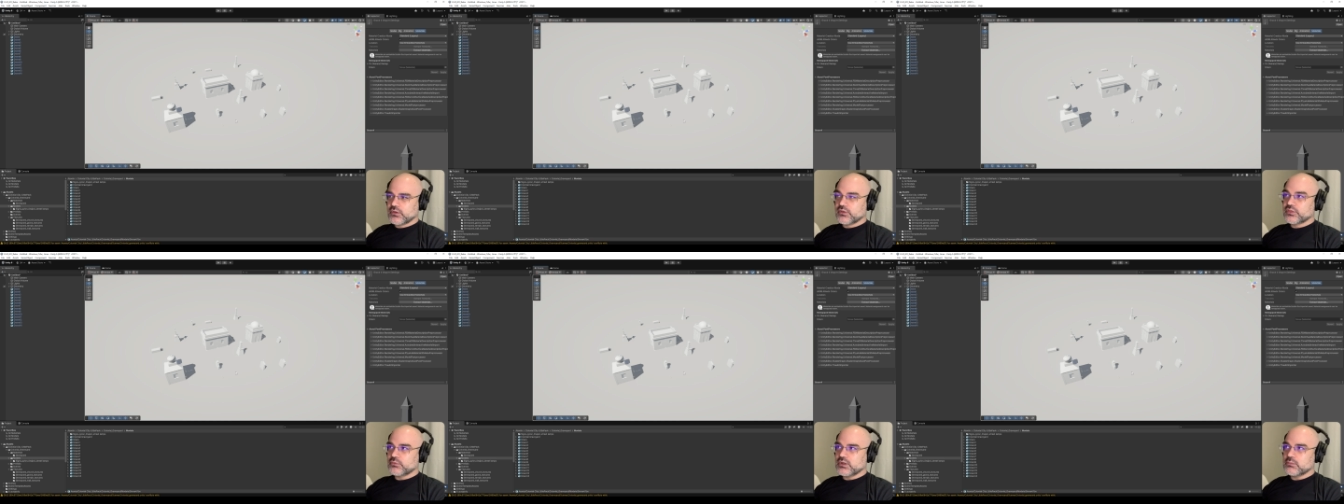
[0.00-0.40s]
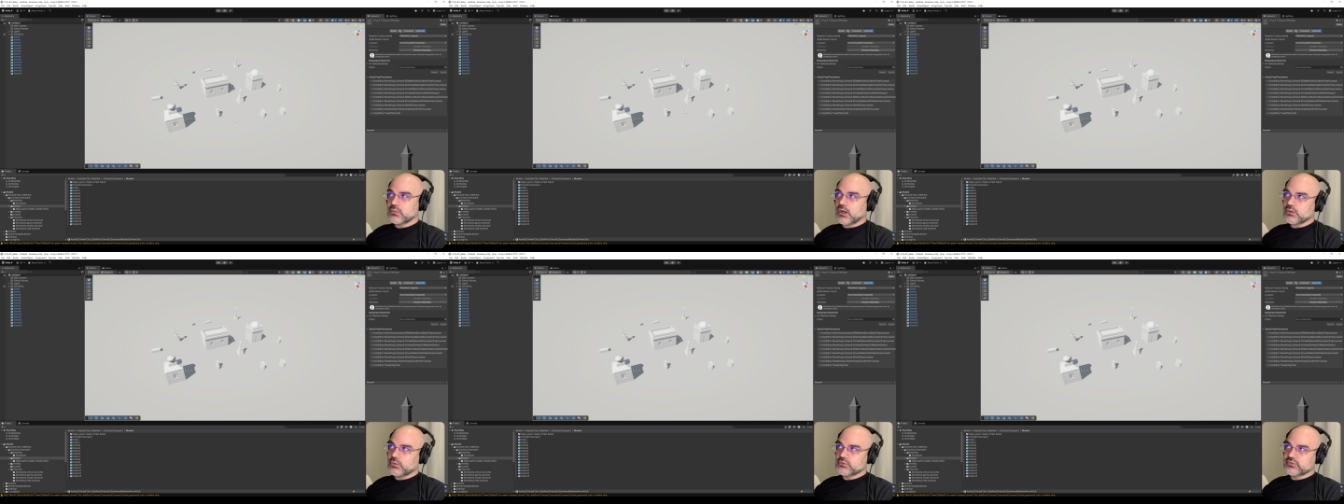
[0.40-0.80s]
The three
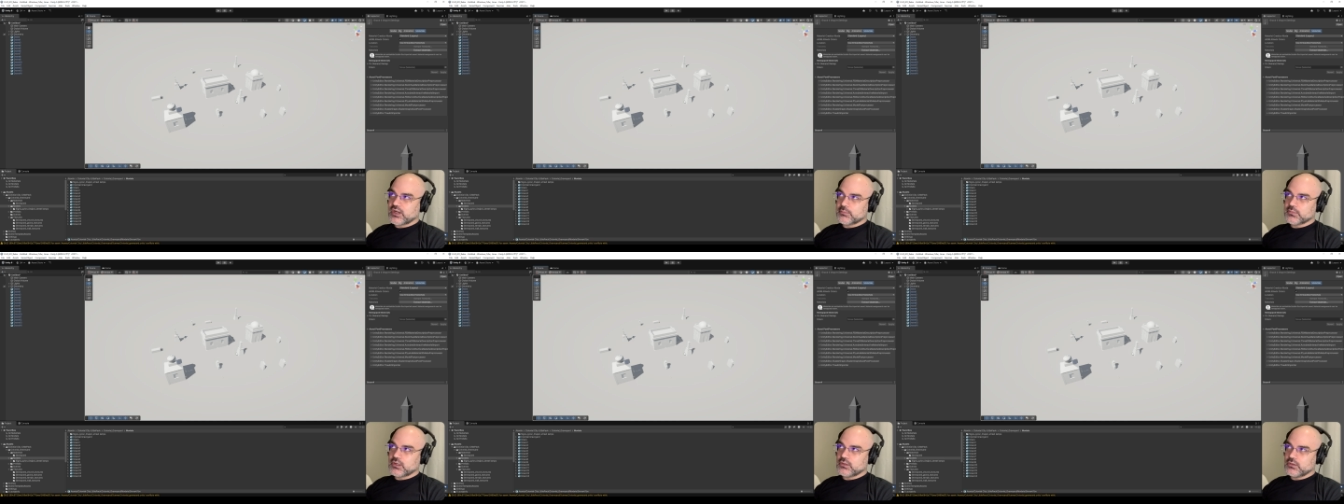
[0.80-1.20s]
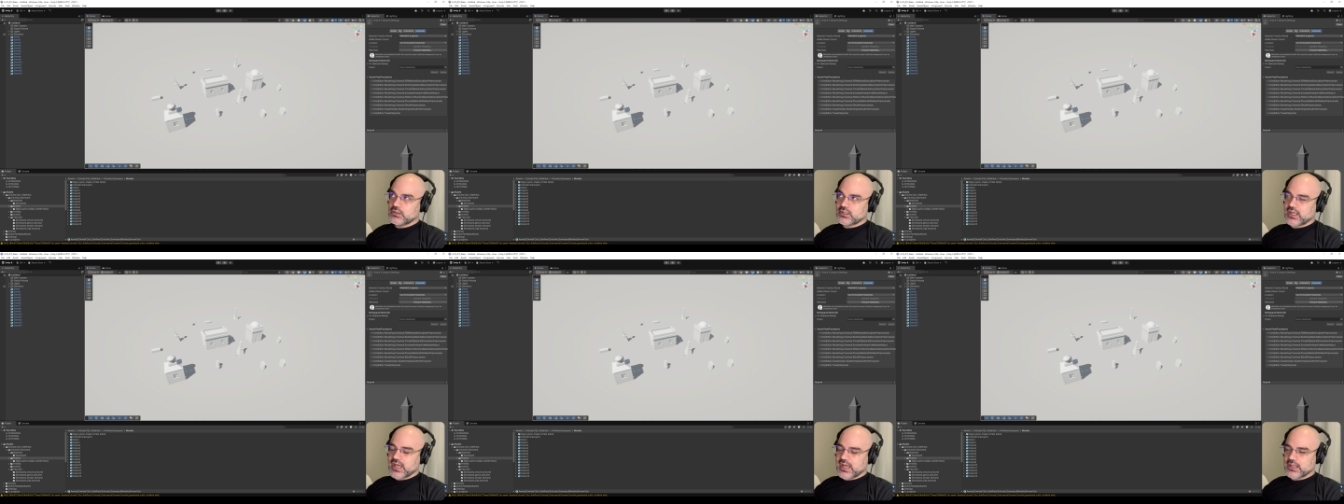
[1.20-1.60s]
models that I'm going to
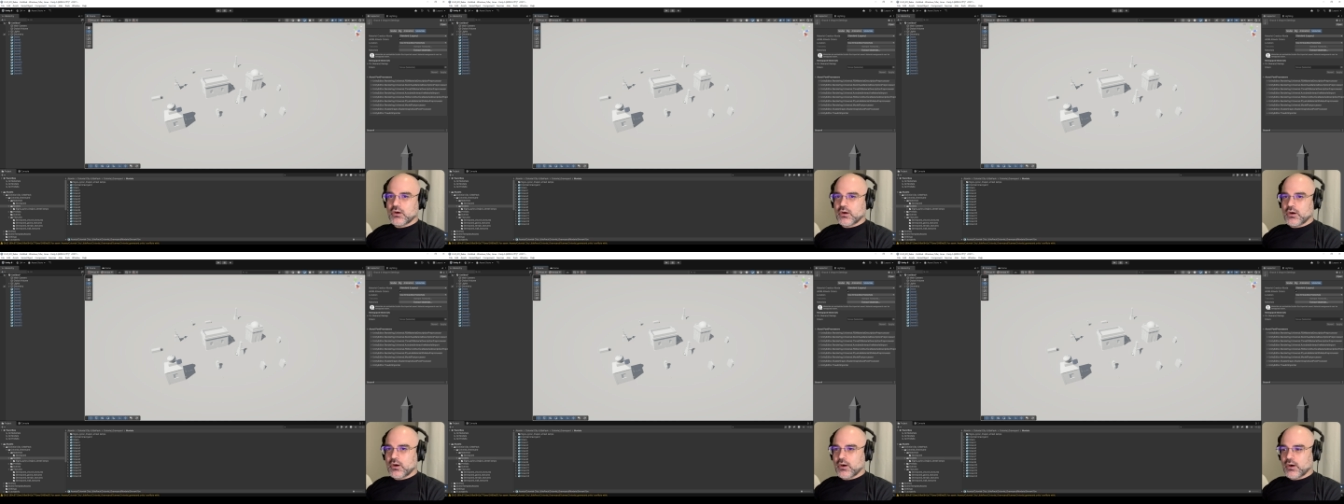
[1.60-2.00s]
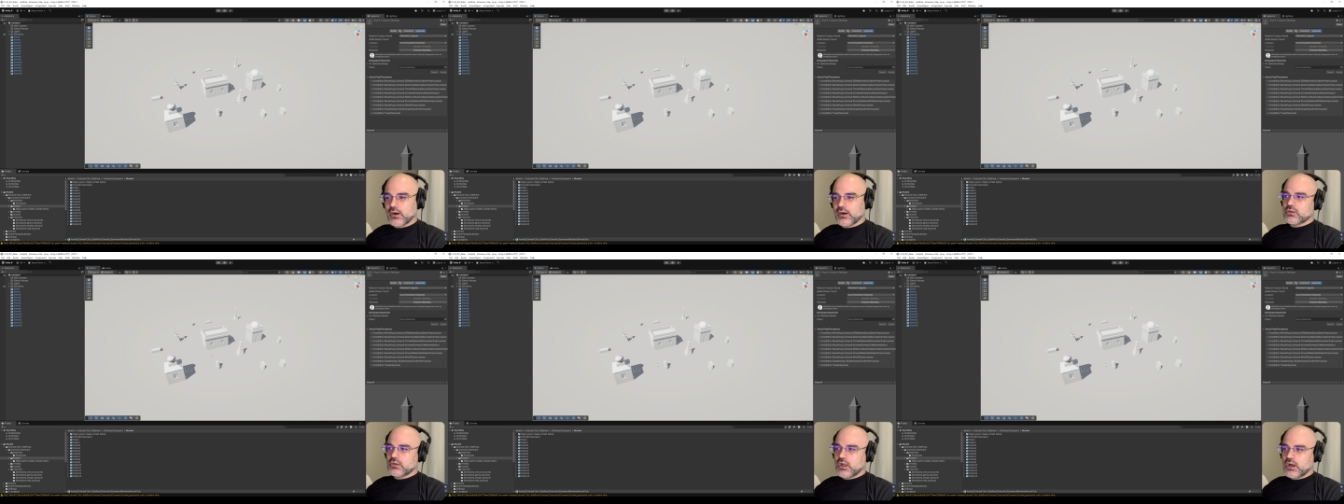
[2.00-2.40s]
look at
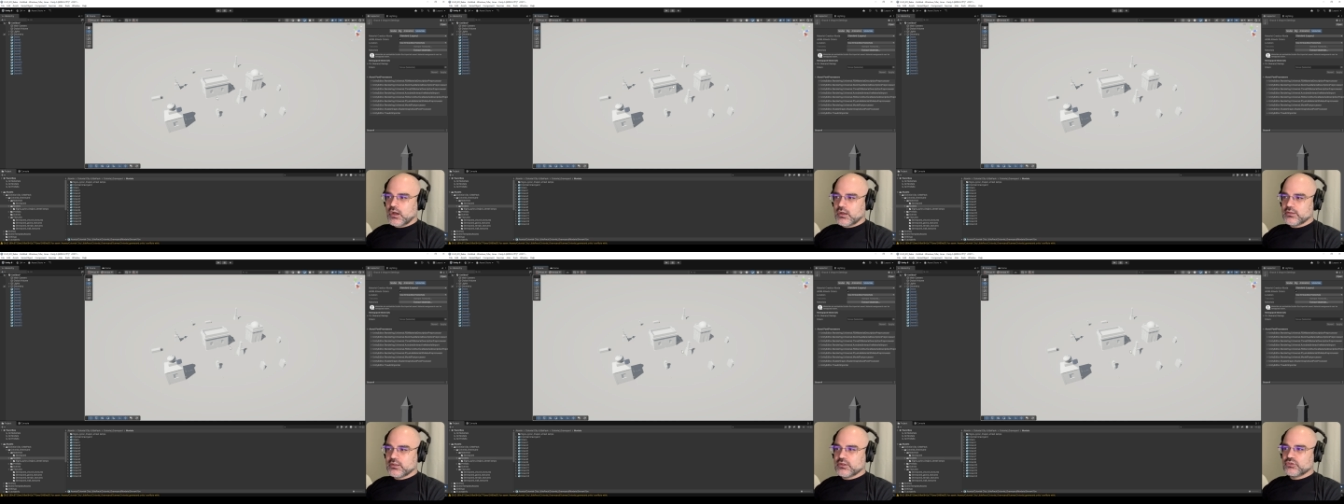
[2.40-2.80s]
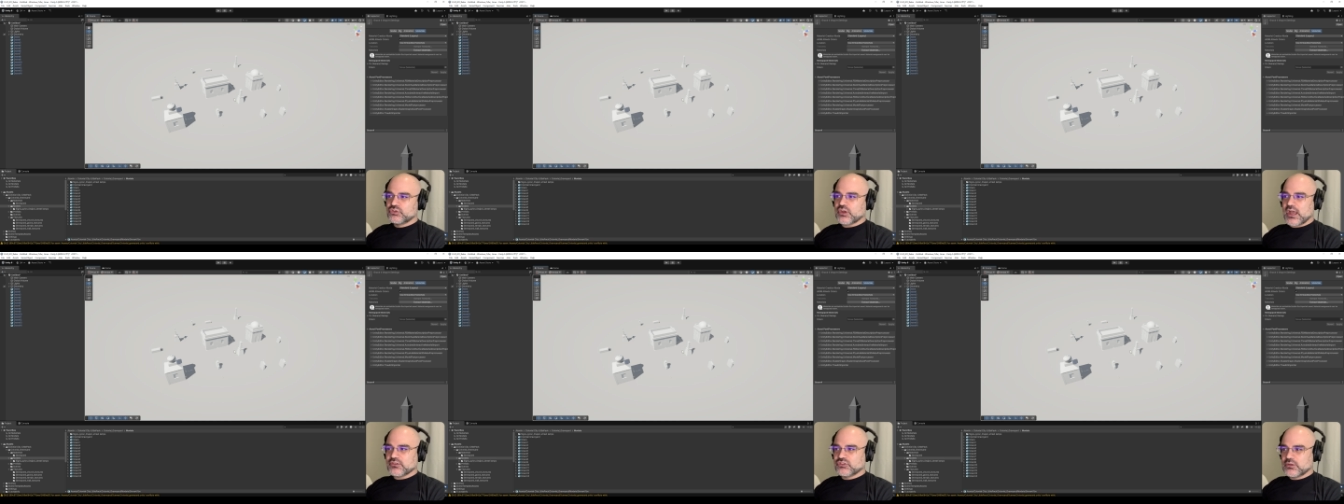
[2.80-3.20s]
are Claude,
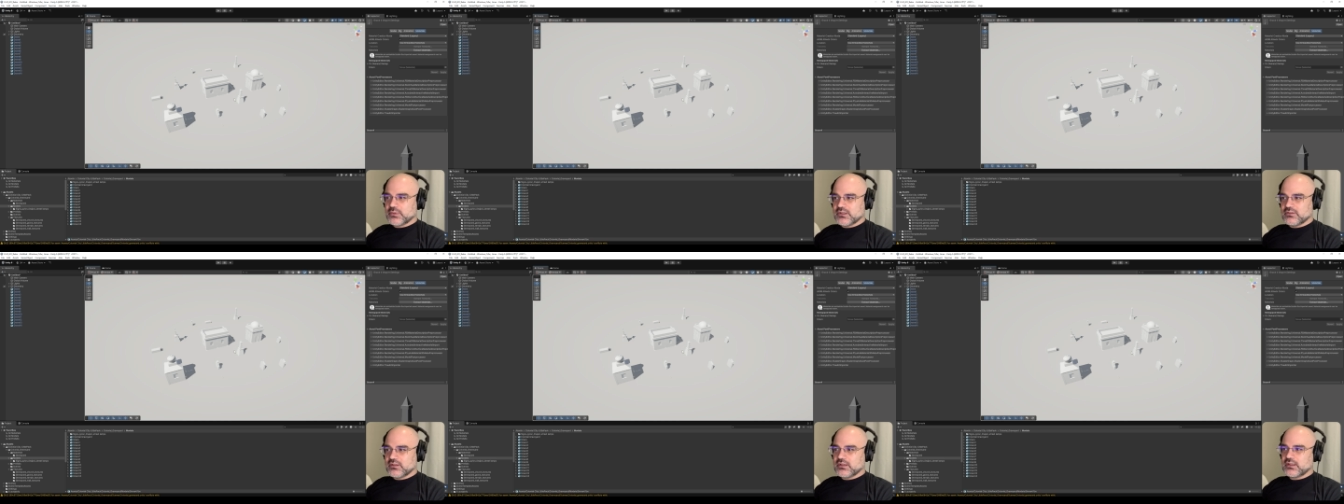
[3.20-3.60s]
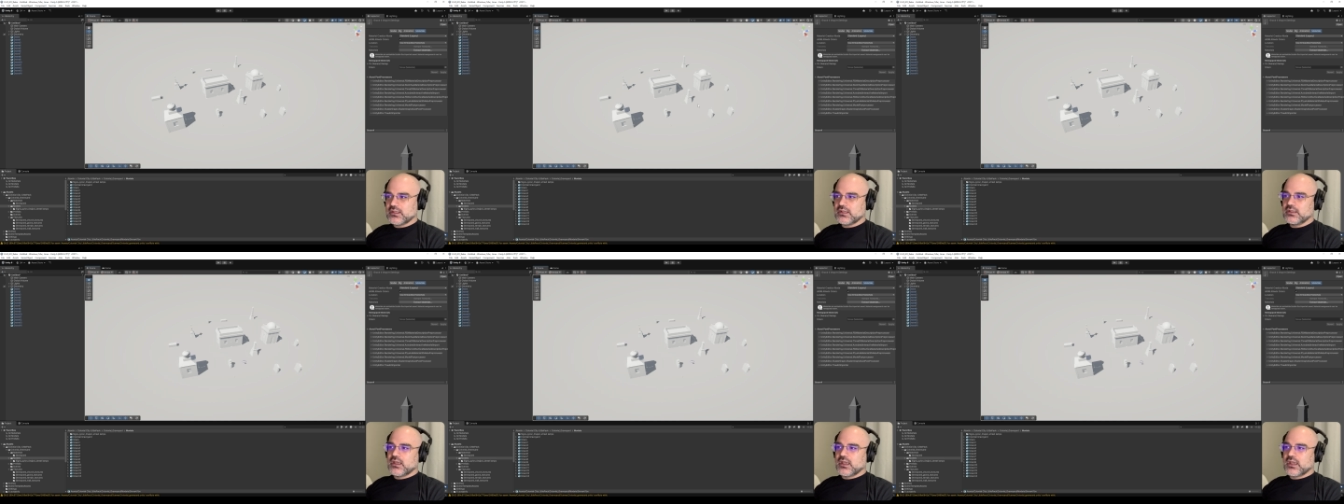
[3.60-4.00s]

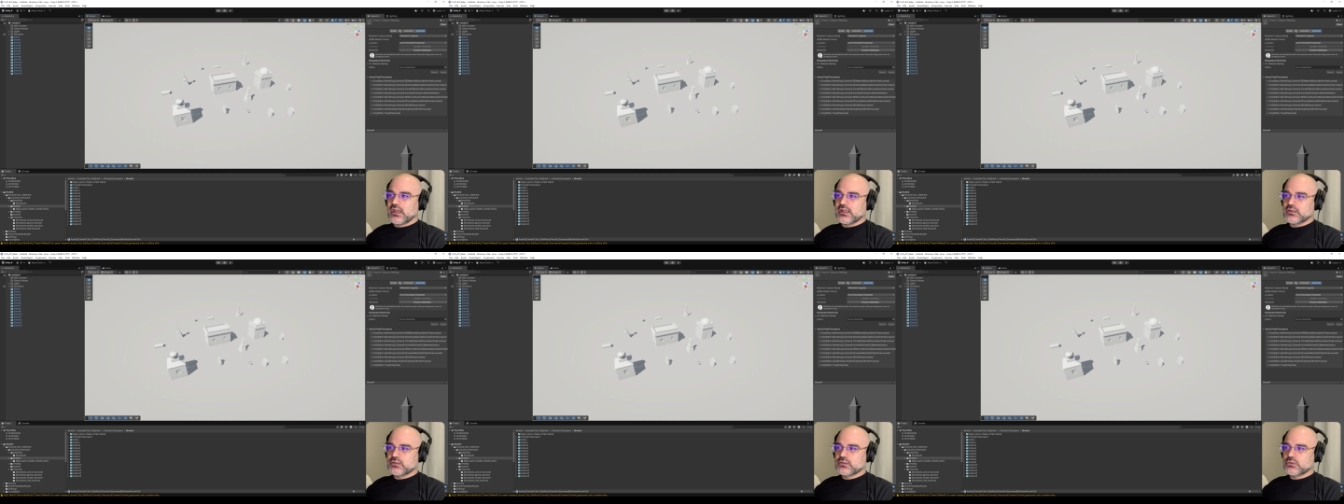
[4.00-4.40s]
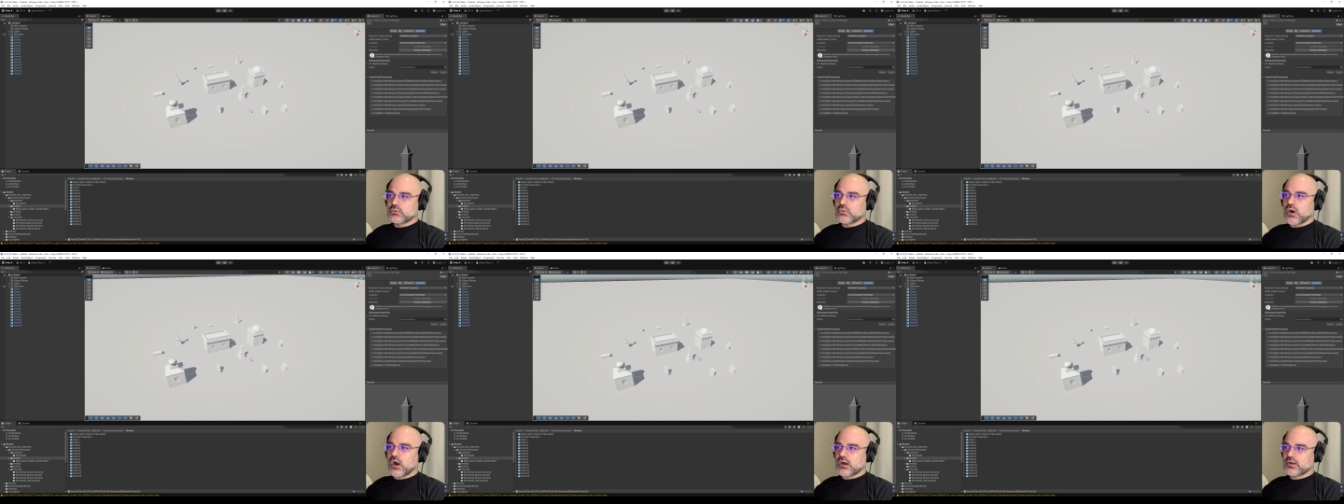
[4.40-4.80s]
ChatGPT, and
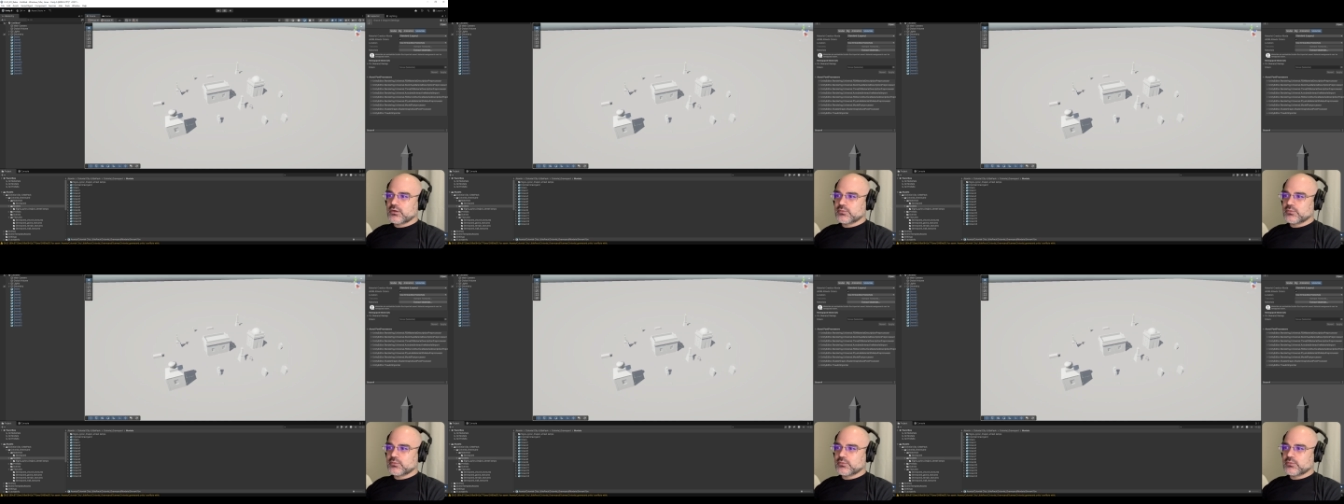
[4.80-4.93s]
Grok.